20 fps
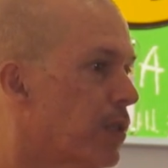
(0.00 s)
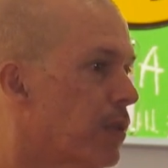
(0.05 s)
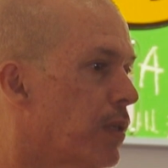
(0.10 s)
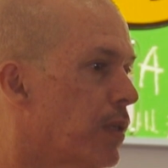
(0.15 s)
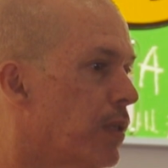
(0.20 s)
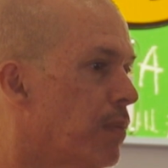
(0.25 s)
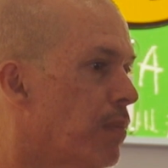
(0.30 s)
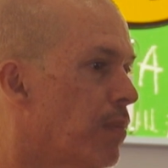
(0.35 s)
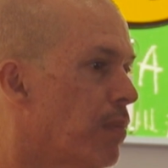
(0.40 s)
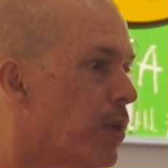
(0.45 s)

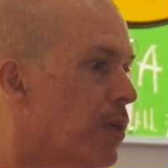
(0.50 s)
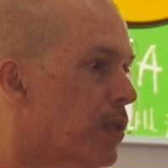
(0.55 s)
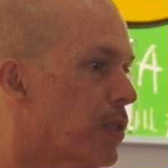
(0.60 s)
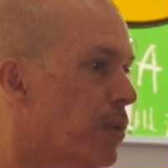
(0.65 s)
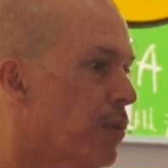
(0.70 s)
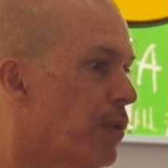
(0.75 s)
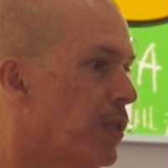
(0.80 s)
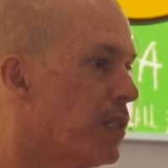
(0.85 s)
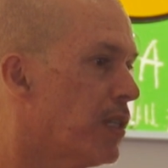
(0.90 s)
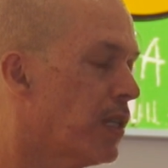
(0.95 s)
And
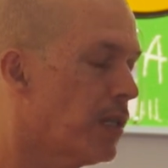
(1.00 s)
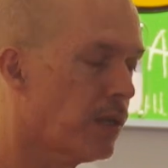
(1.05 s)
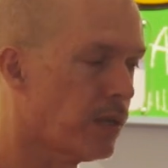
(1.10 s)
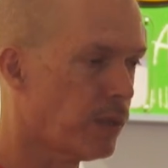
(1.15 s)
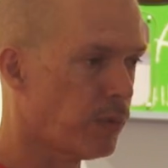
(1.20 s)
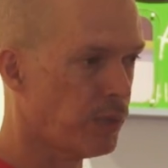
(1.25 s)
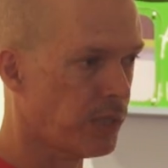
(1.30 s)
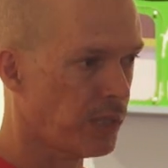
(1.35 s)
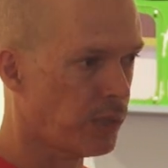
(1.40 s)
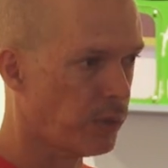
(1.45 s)
Mike's always had like
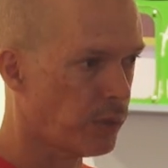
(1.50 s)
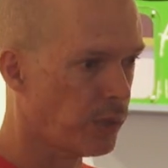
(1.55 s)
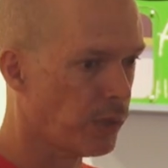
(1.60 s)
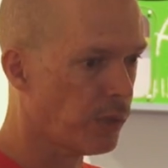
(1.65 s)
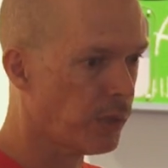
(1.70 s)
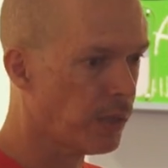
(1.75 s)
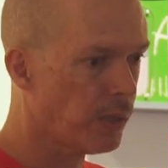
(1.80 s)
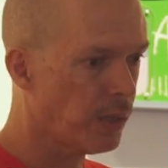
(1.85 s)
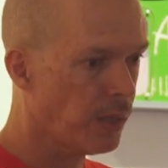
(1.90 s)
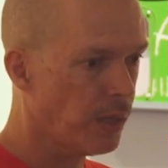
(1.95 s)
a really good
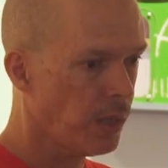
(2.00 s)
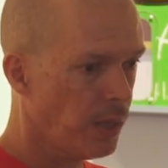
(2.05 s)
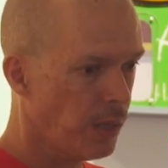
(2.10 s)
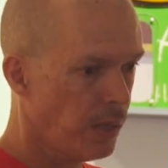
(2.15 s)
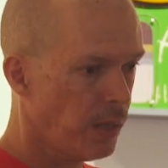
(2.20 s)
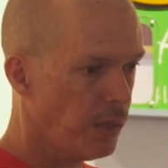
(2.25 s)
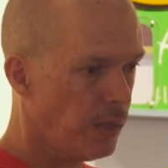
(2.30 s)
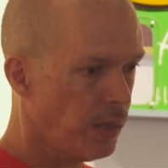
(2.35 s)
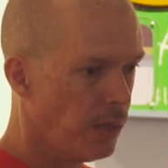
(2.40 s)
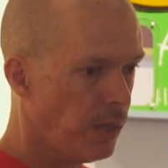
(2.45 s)
eye
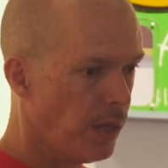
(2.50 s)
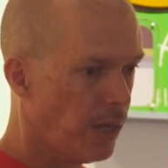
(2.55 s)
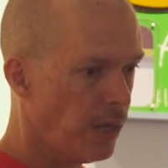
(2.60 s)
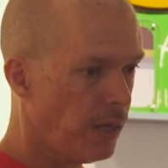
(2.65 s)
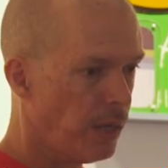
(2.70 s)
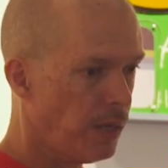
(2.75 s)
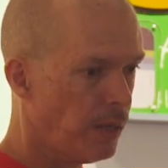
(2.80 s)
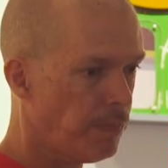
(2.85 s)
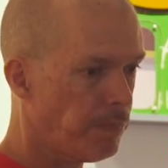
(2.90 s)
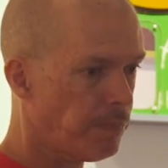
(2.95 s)

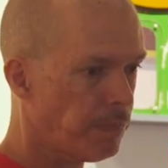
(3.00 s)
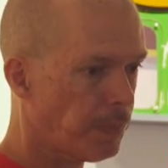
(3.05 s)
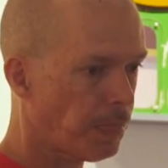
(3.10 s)
uh,